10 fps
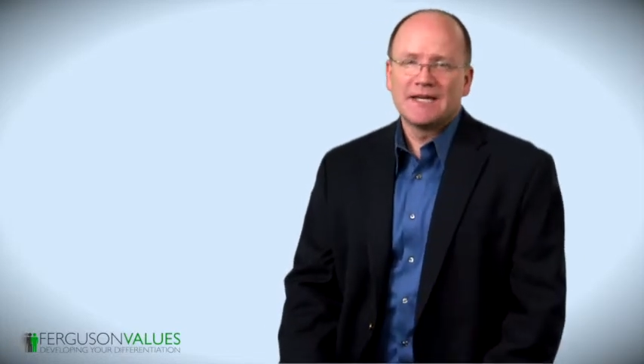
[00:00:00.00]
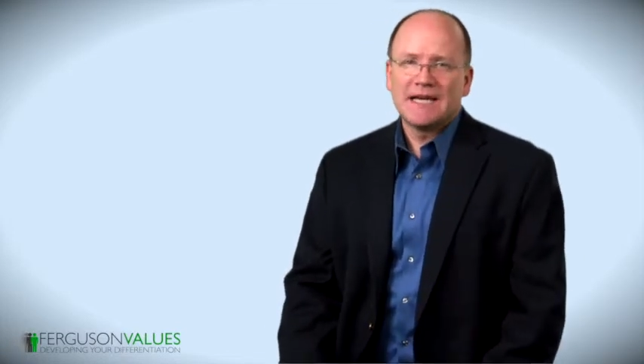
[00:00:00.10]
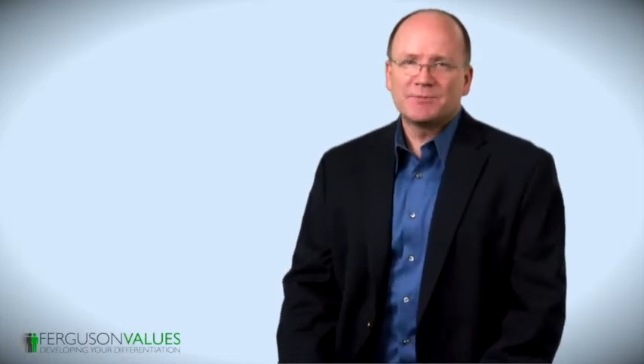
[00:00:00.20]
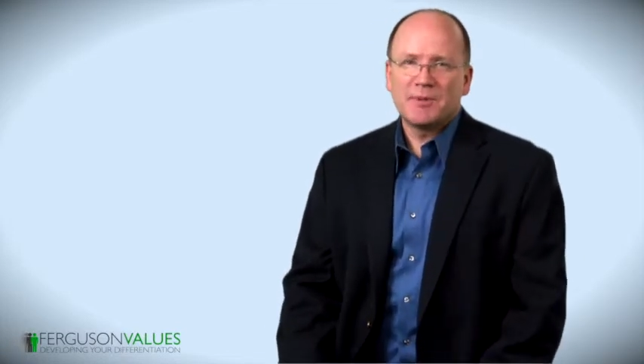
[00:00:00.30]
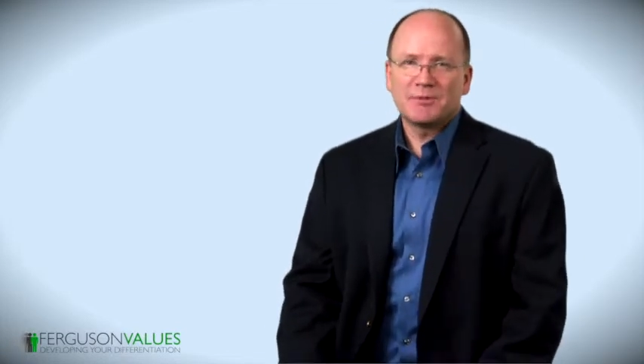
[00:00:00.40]

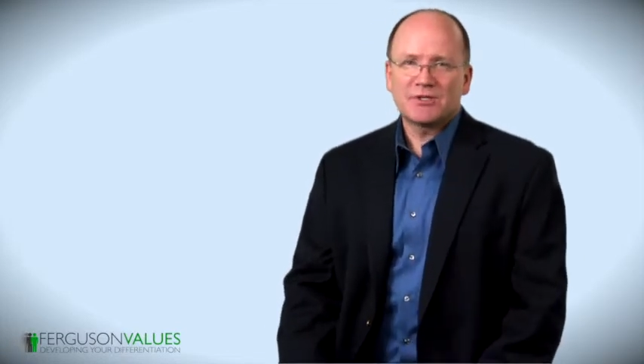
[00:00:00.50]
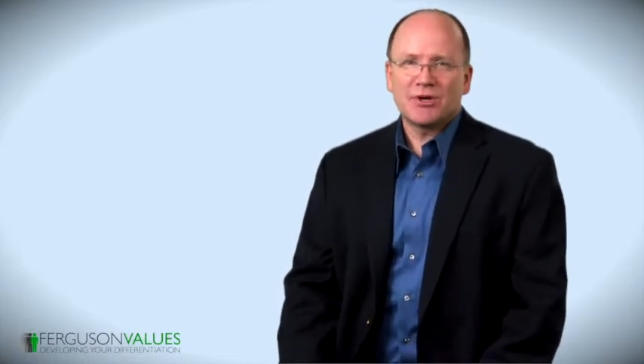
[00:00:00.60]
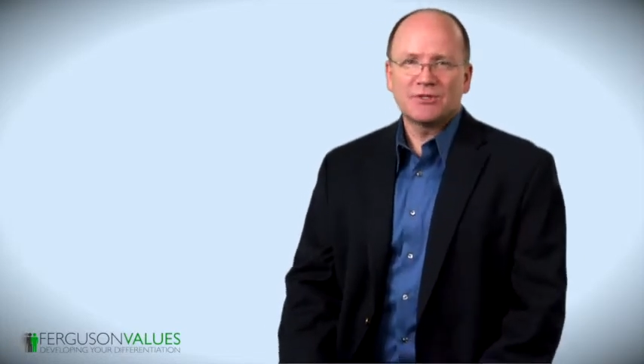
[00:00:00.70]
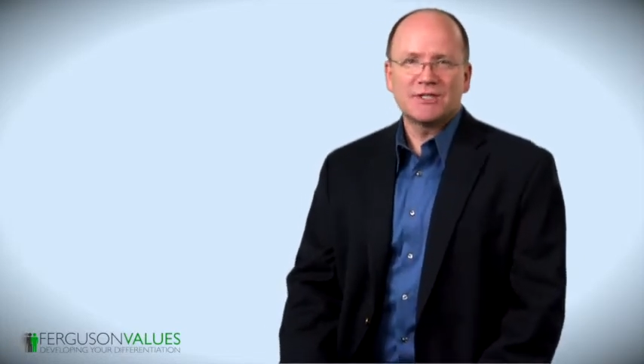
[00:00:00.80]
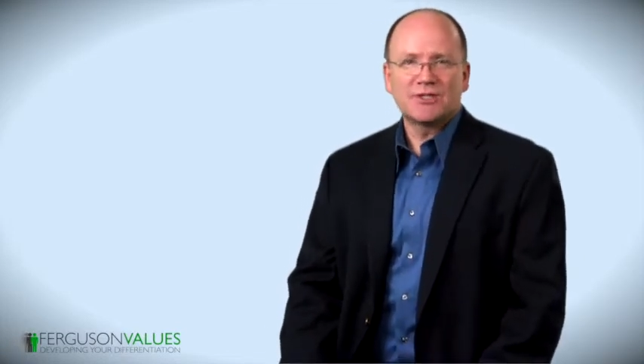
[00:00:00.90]
As
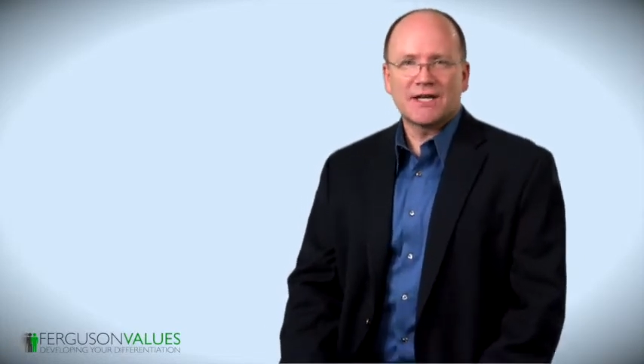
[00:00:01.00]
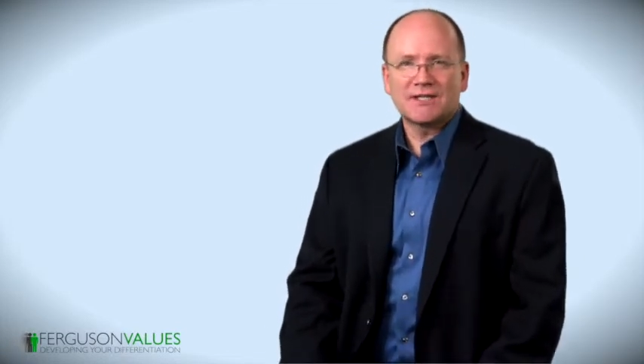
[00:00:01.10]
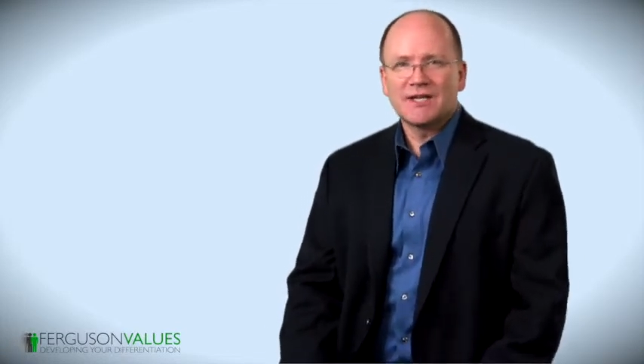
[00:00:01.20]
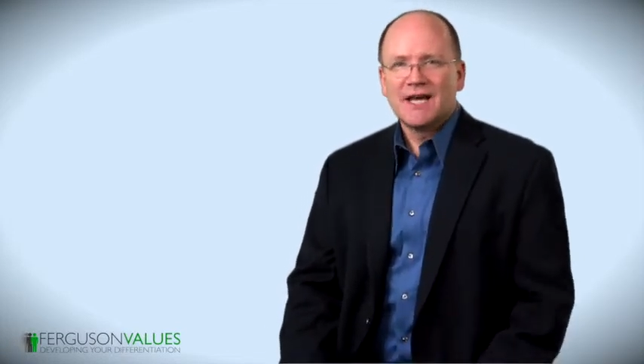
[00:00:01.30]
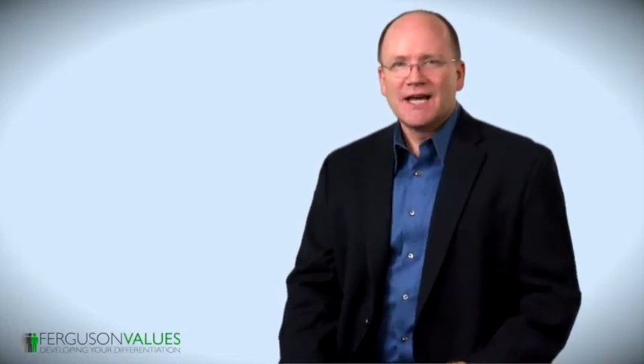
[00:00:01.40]
Bibesco
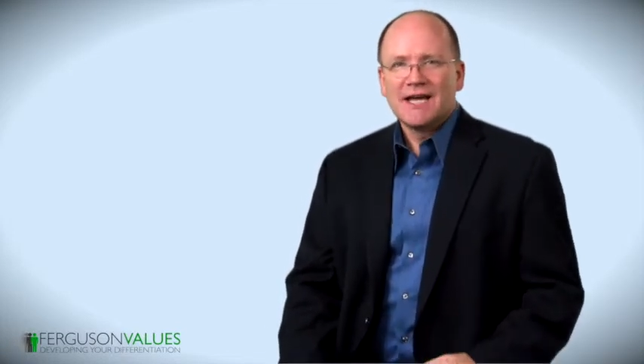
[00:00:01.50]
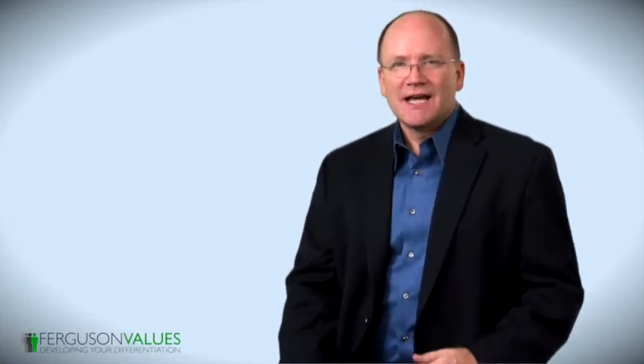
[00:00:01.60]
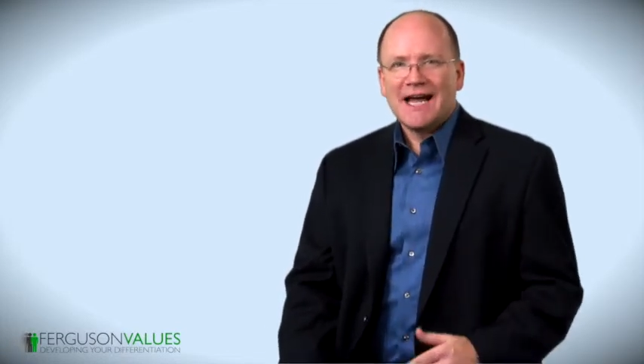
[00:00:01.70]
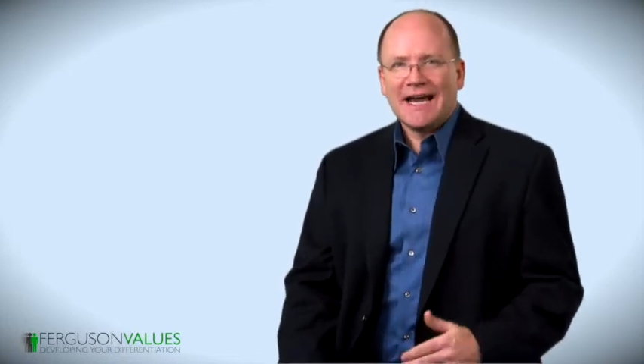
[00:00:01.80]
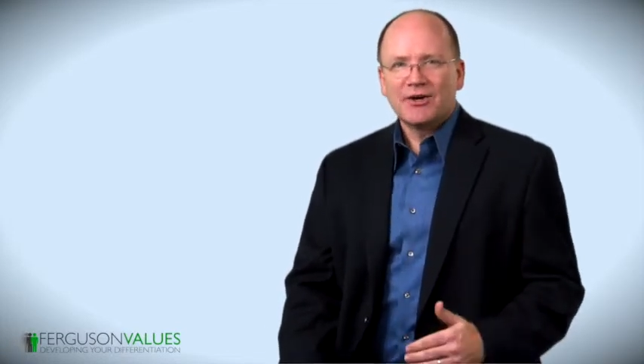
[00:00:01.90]
suggests,
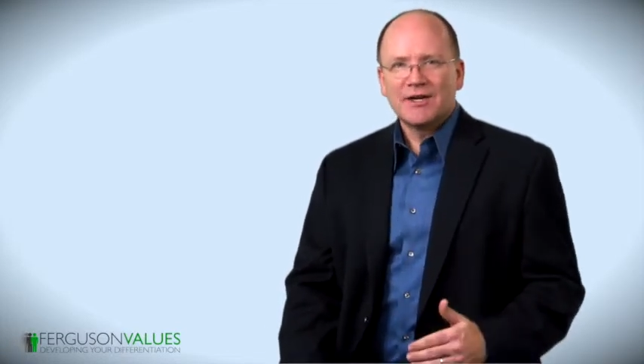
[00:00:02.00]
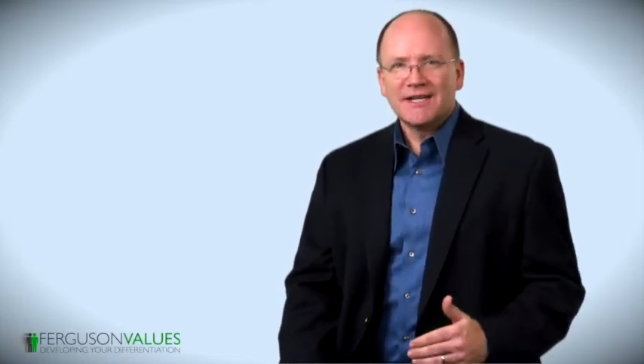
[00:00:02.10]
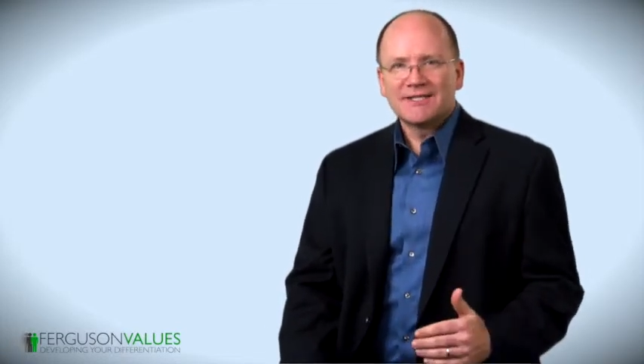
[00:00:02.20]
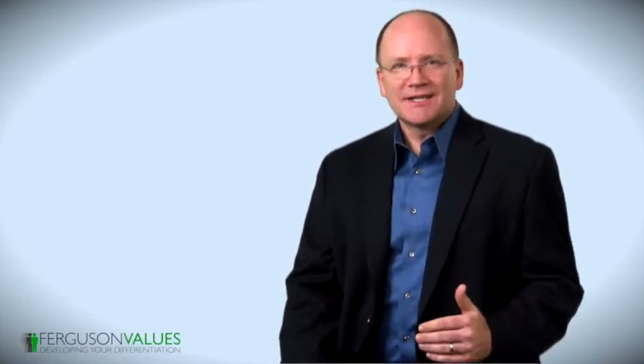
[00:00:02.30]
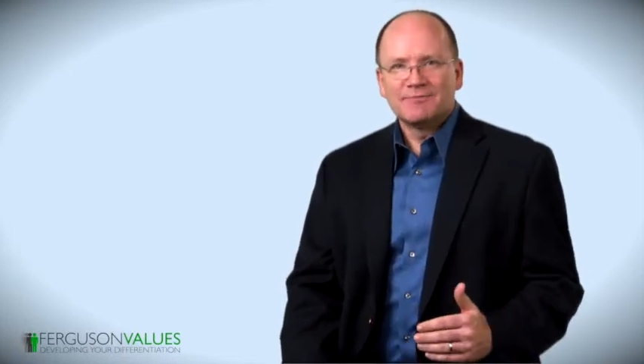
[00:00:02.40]
irony
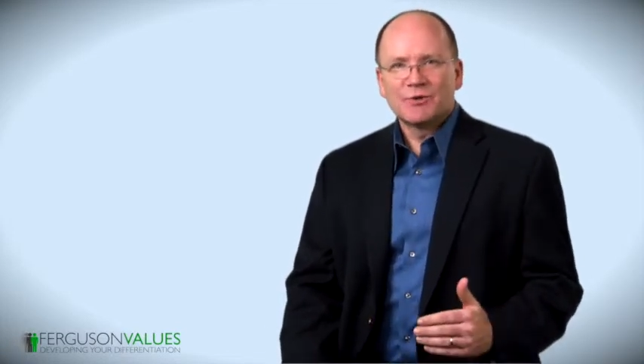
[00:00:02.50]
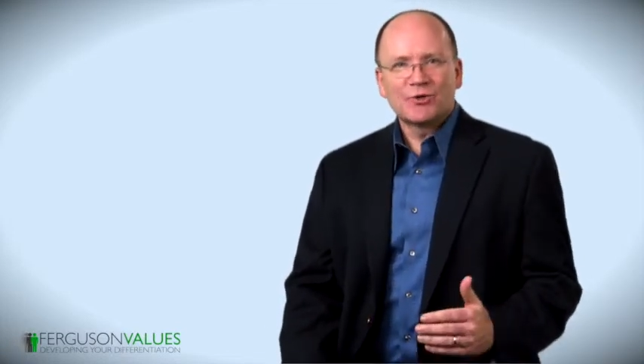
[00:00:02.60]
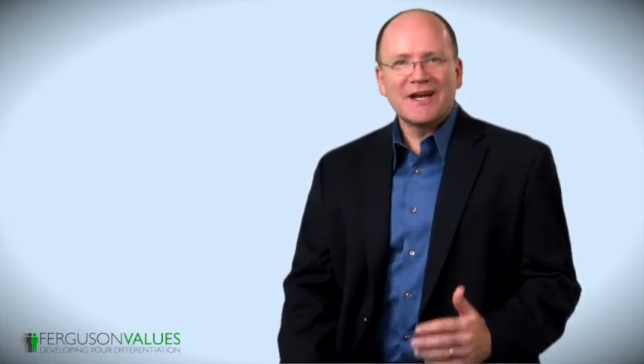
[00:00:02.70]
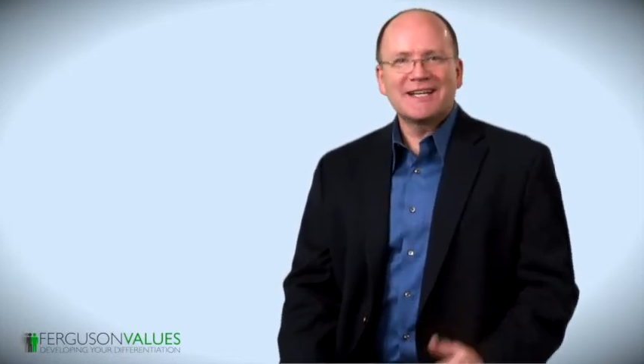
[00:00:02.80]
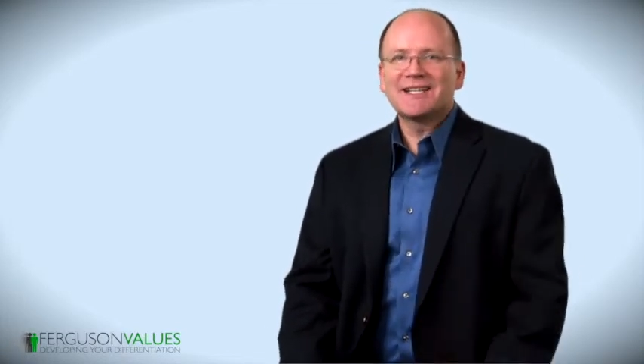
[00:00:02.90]
is a
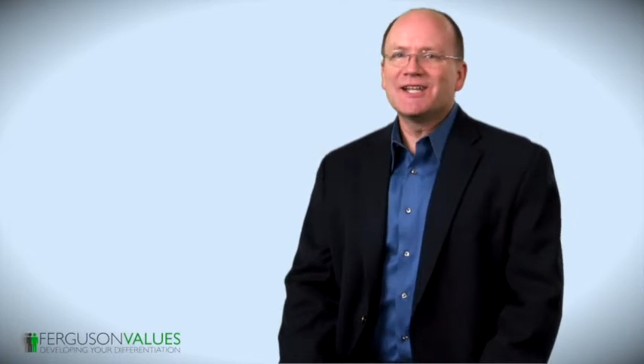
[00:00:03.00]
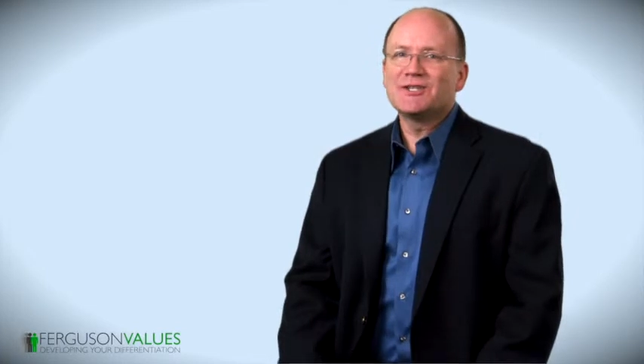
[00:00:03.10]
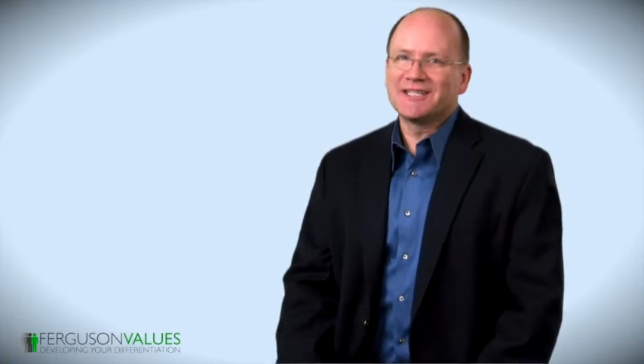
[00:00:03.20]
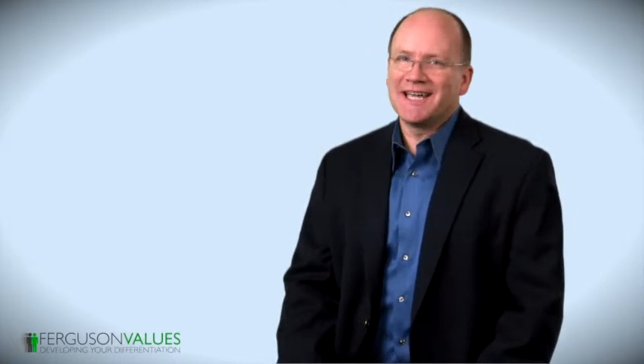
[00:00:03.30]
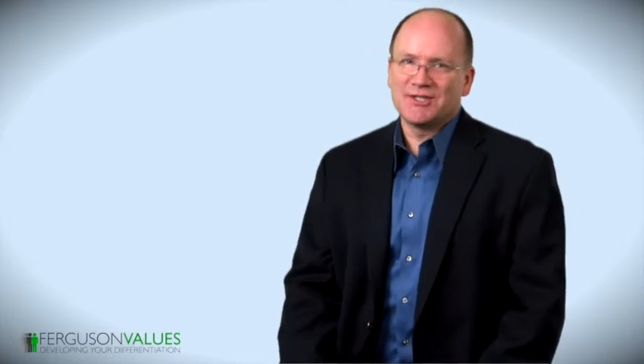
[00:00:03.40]
great
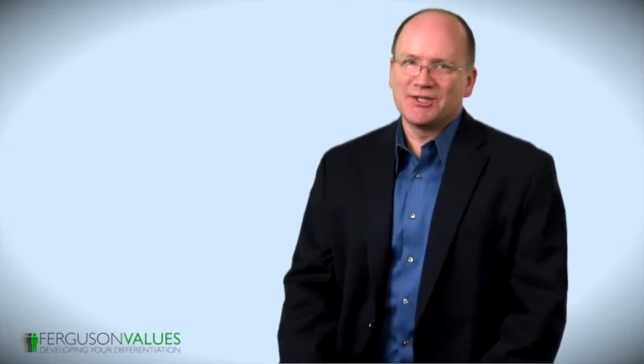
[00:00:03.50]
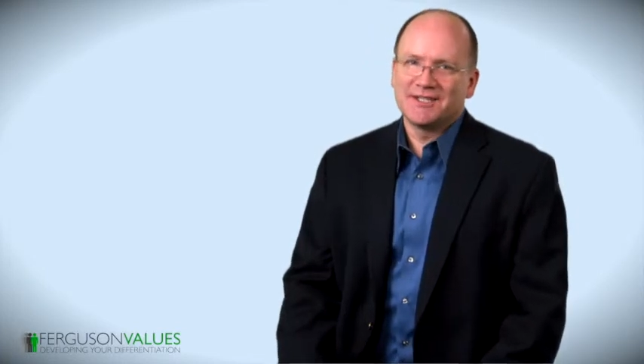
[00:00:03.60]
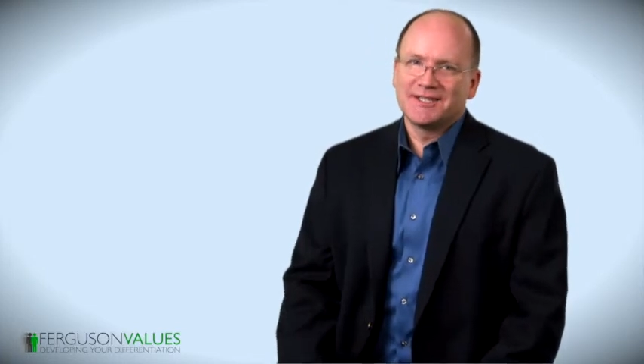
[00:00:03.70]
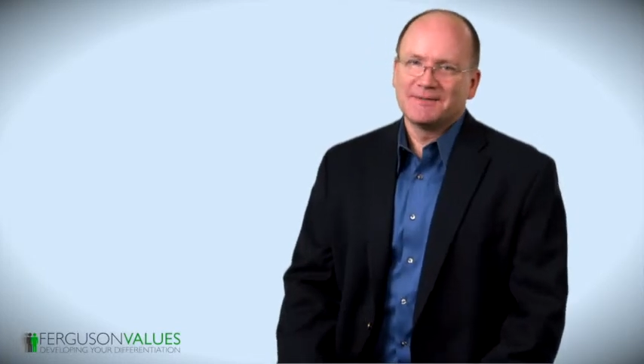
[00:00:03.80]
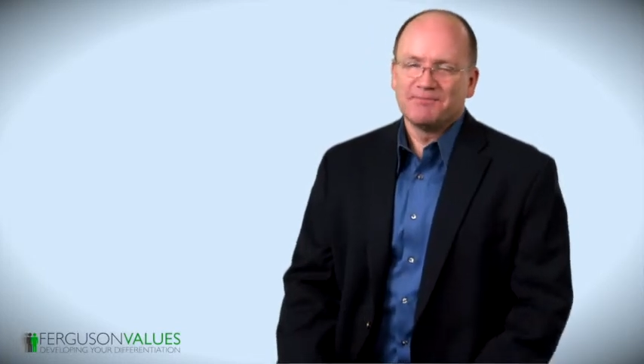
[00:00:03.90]
cleansing agent.